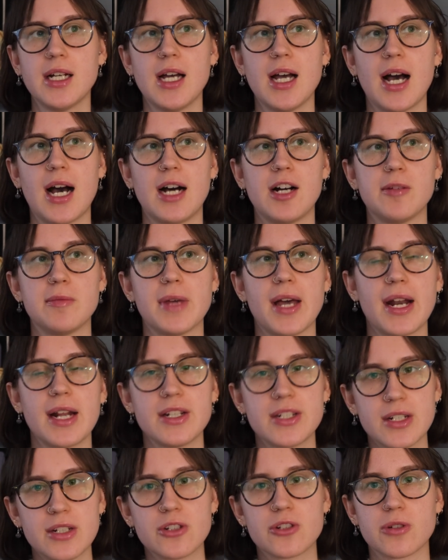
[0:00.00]
And I
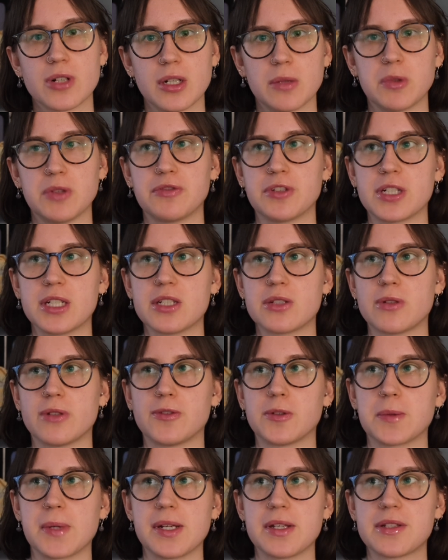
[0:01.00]
did enjoy River East,
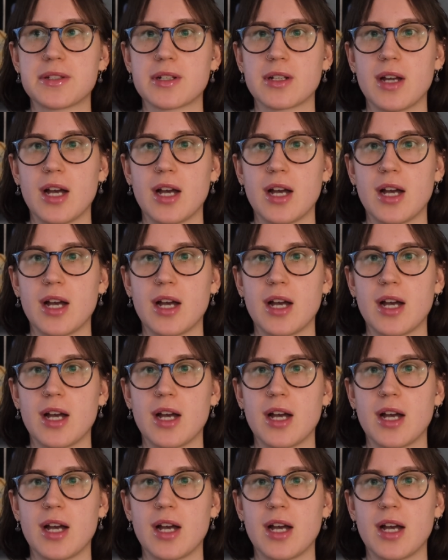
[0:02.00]
River West